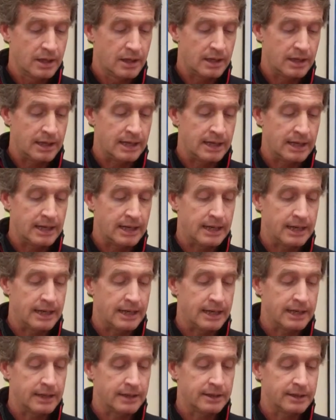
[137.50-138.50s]

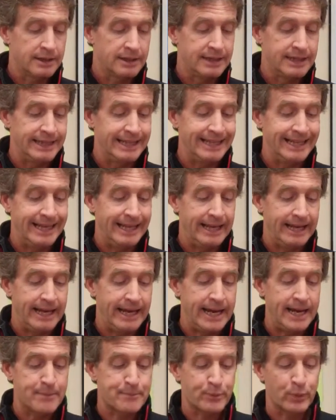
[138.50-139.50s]
The
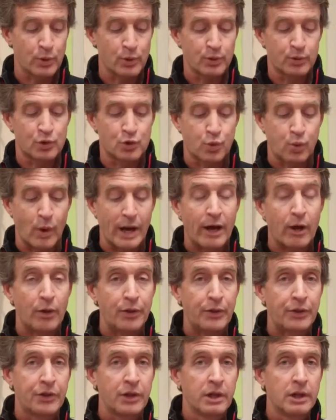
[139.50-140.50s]
April
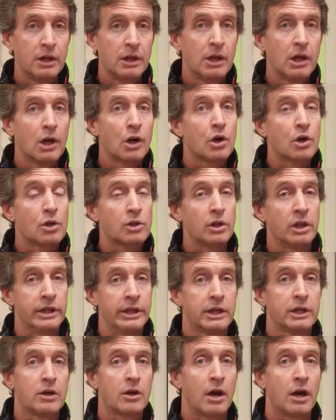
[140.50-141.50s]
12th,
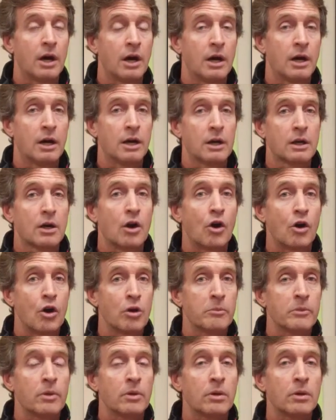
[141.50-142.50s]
the
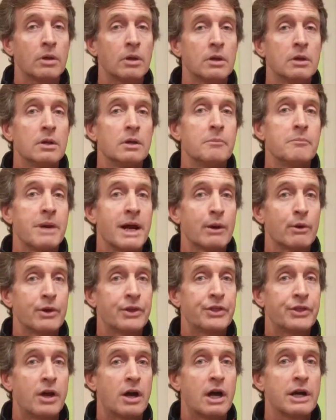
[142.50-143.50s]
Carmel
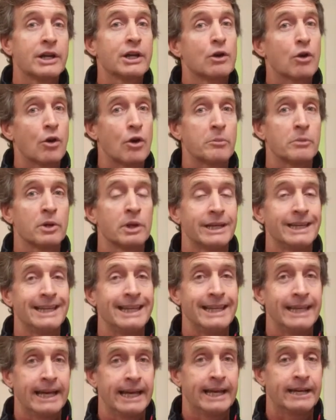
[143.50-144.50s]
Marathon in Carmel,
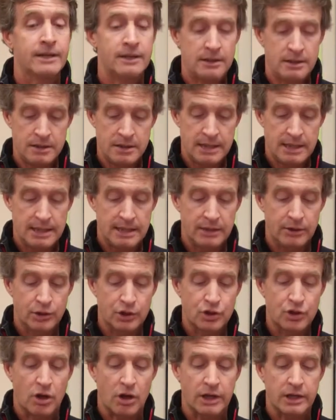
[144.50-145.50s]
Indiana,
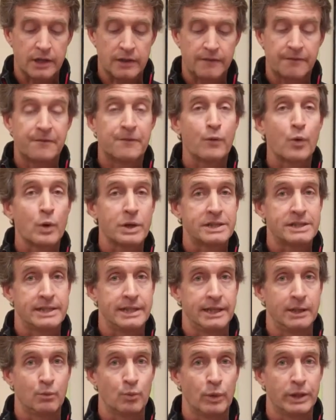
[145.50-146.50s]
you're talking
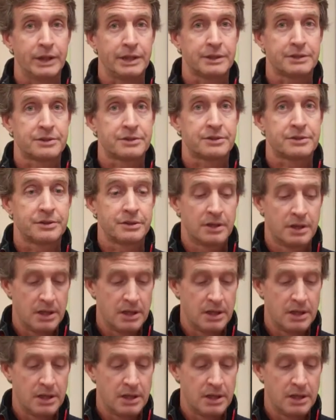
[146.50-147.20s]
14 weeks.